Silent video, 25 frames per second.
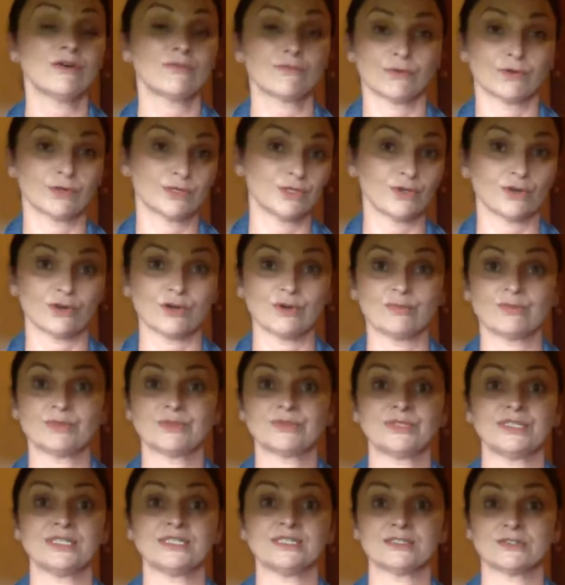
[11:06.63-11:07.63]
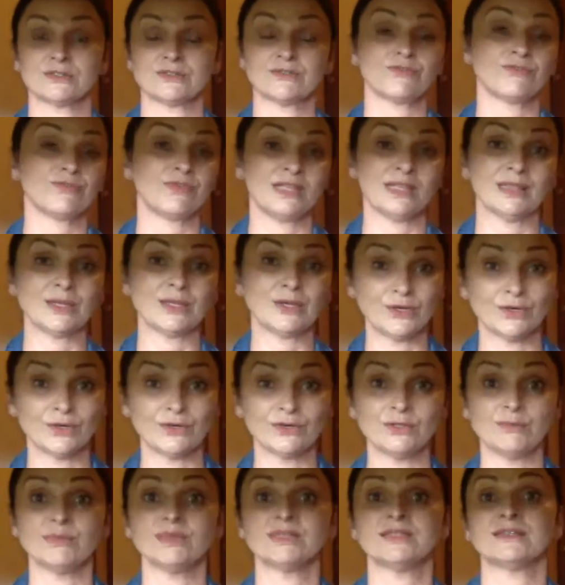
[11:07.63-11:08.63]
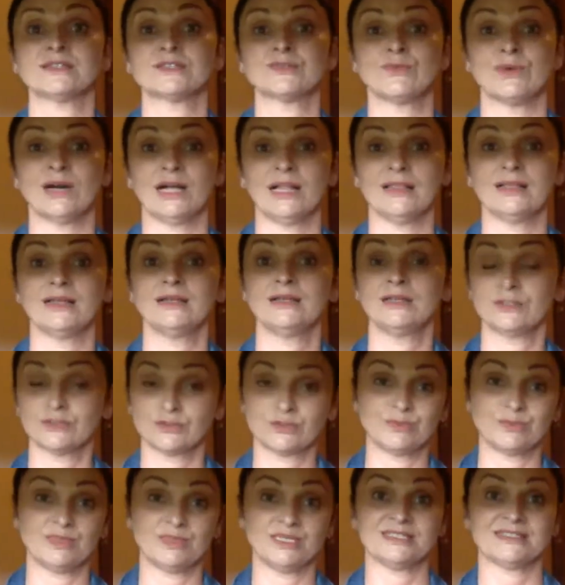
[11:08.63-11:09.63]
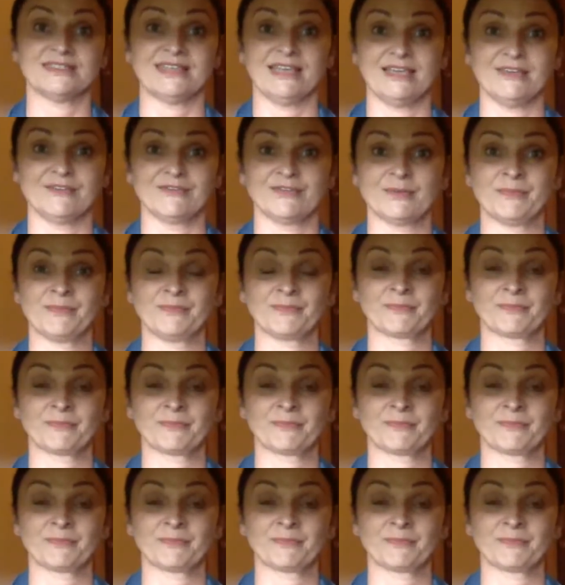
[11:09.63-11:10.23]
for your employees to feel good, but as well to be safe.